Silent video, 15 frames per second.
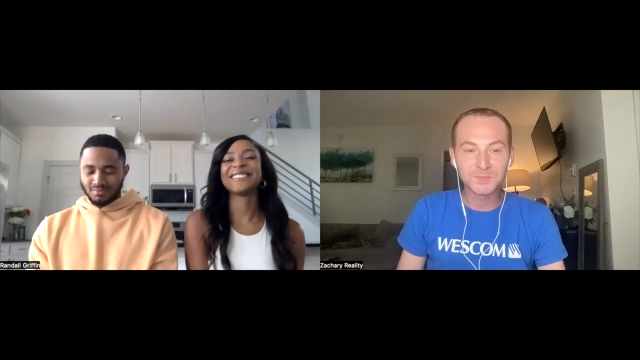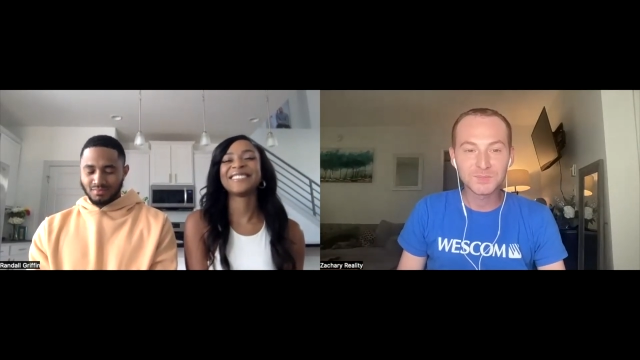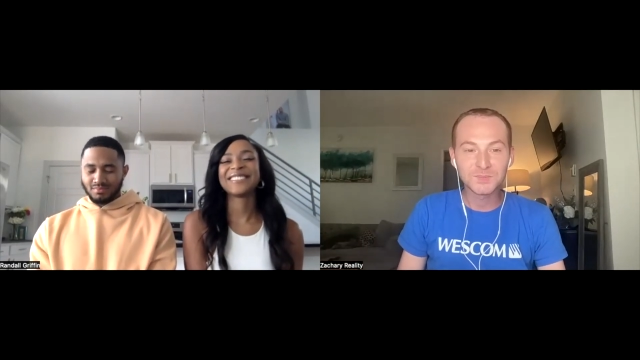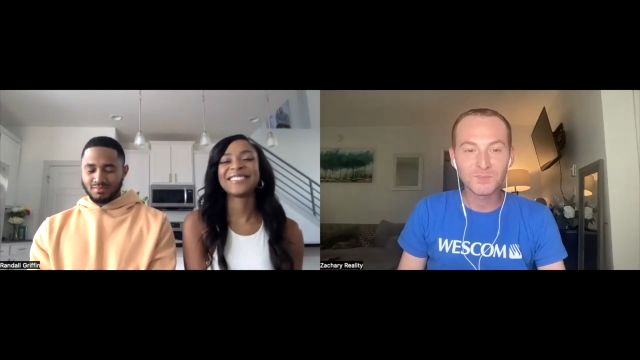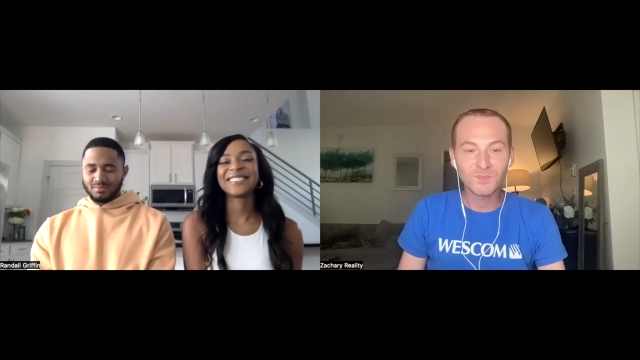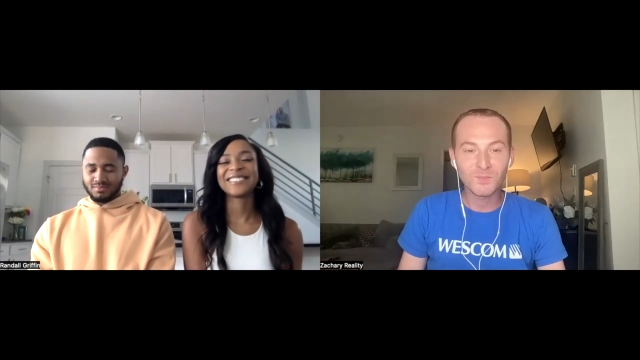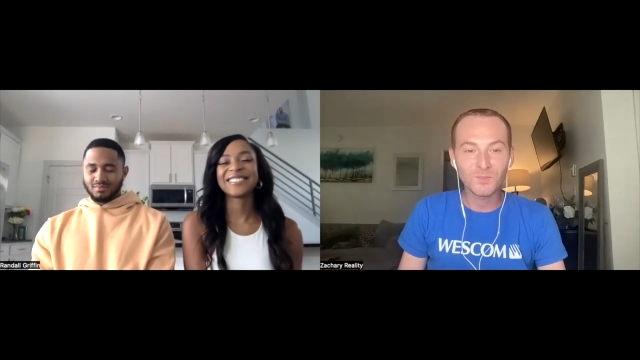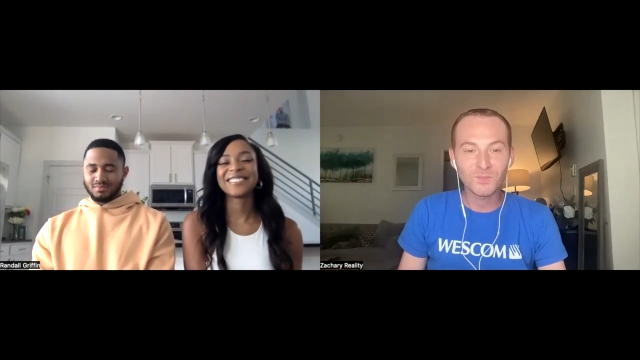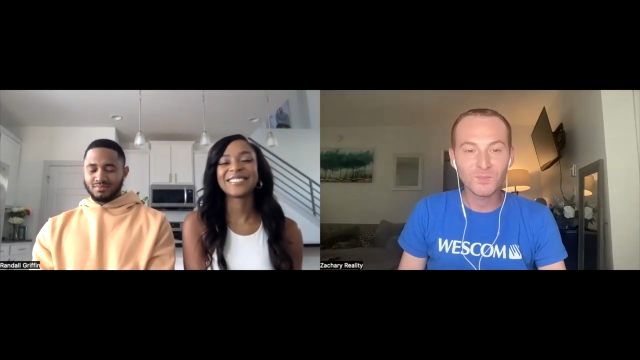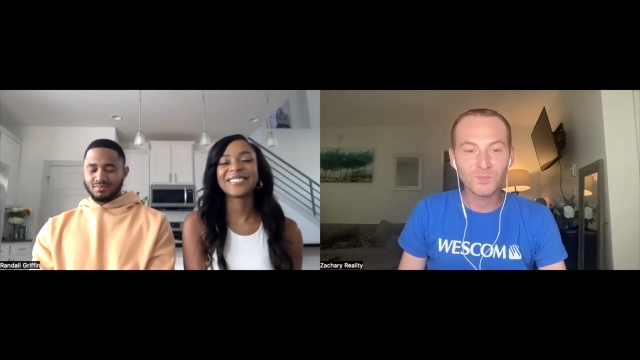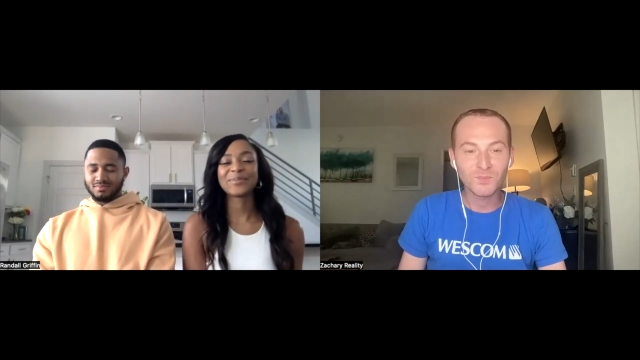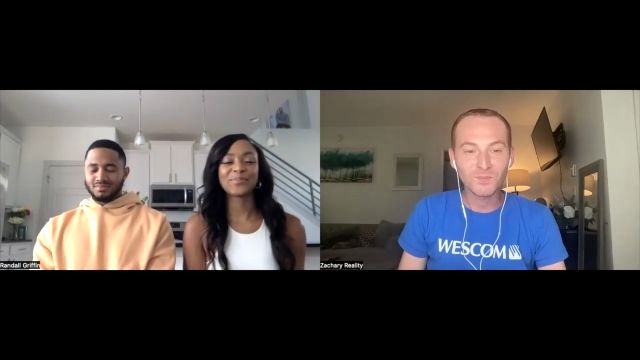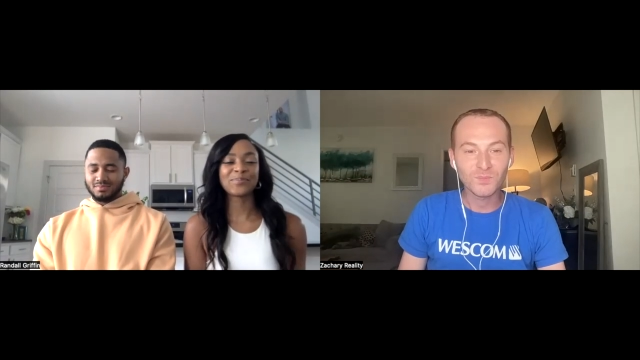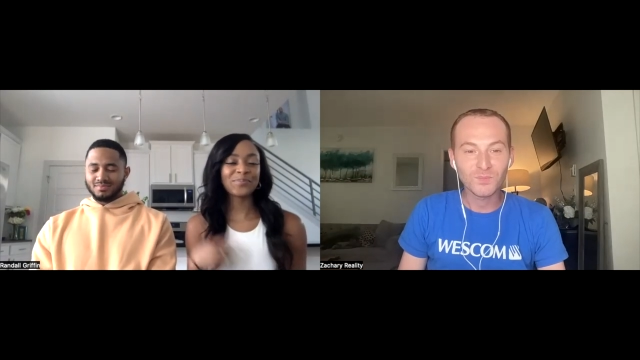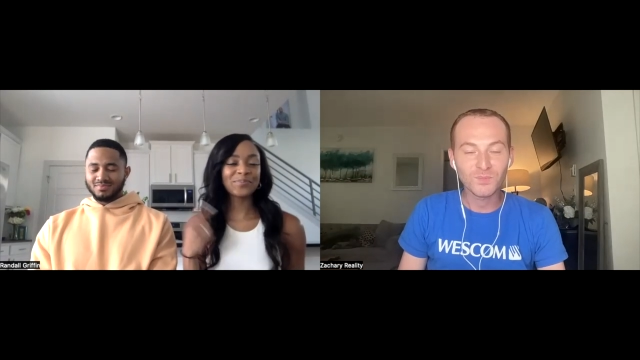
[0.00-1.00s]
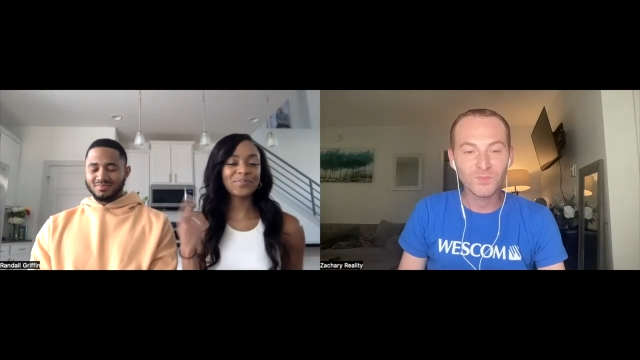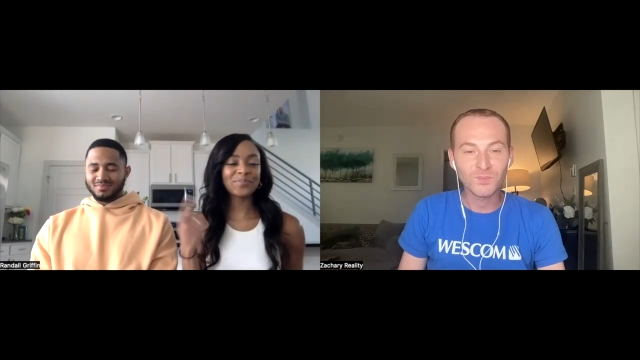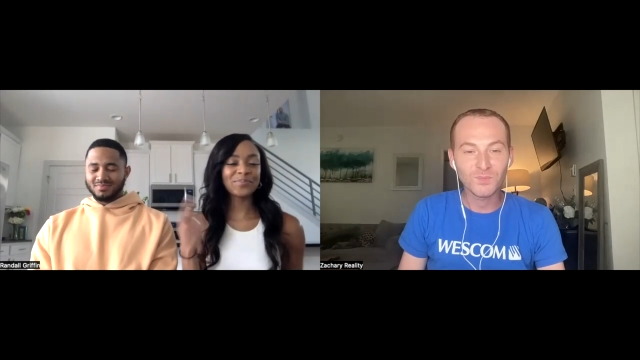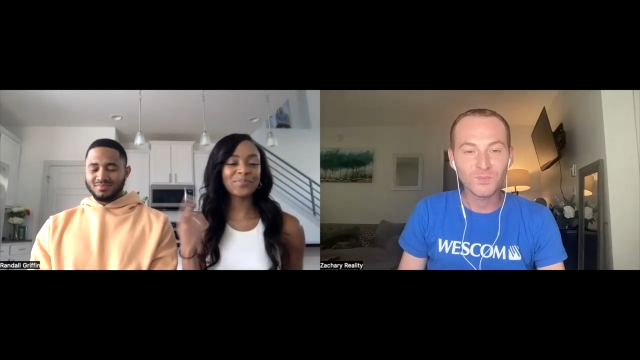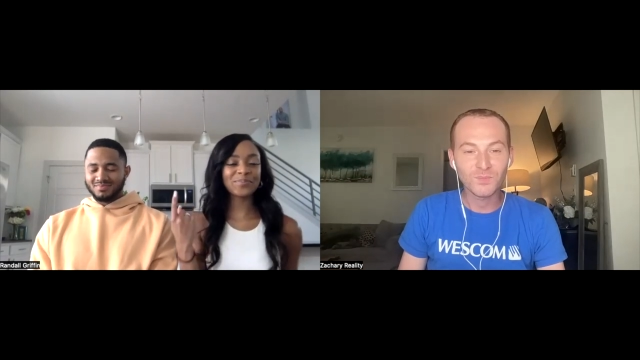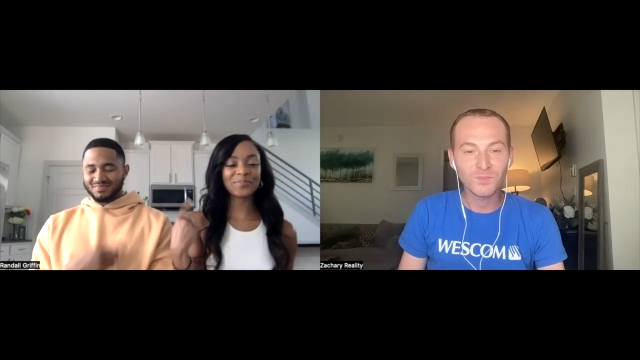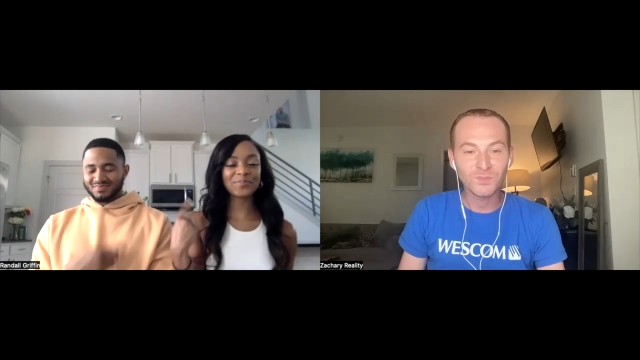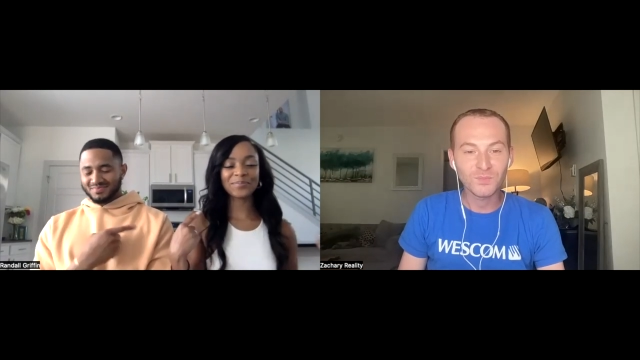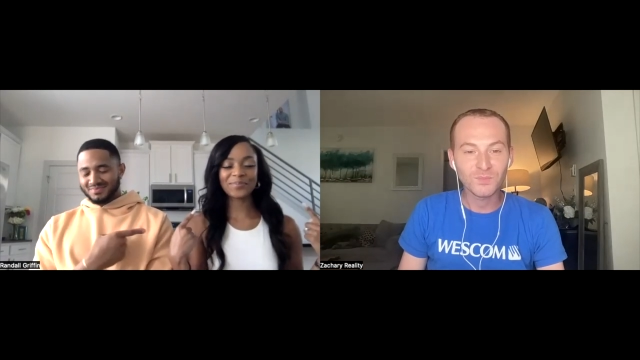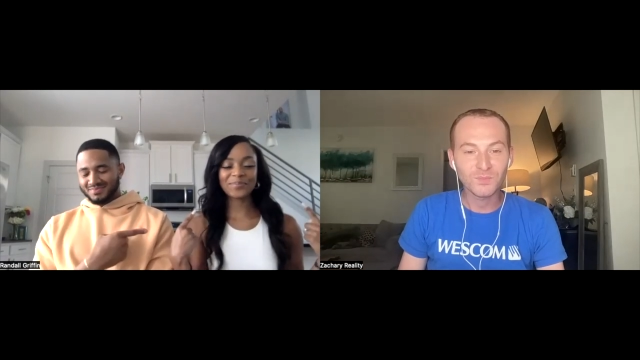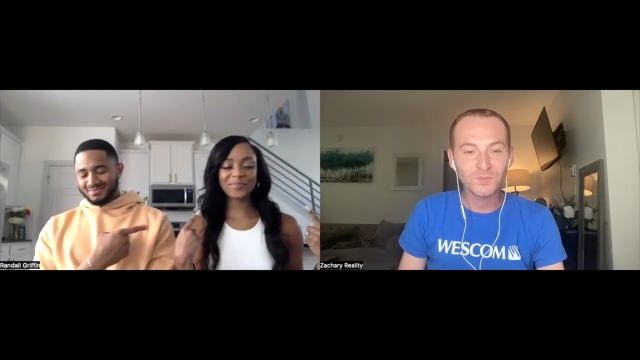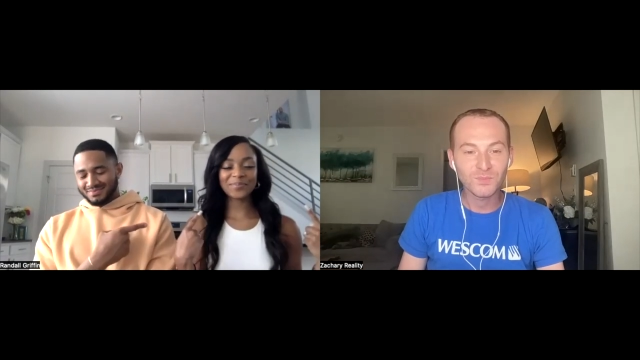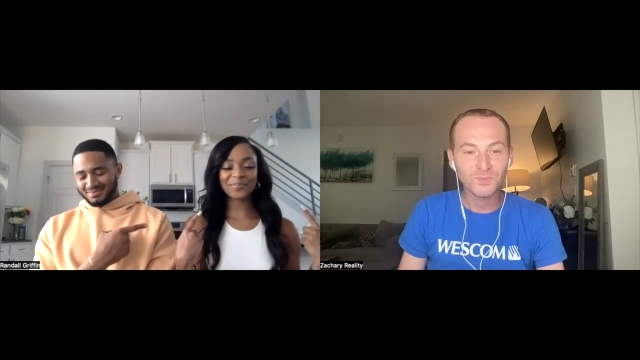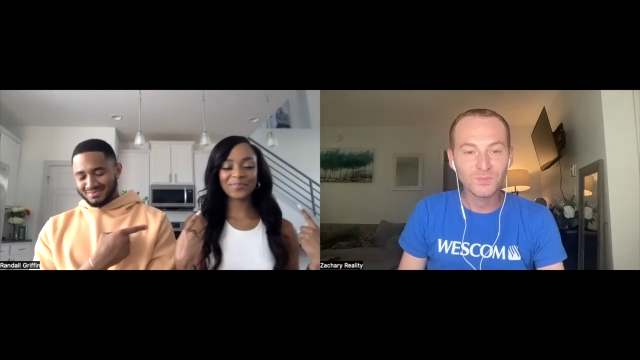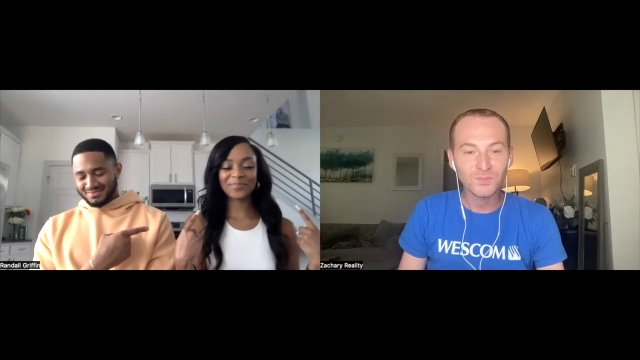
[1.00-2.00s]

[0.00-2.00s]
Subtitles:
[no speech]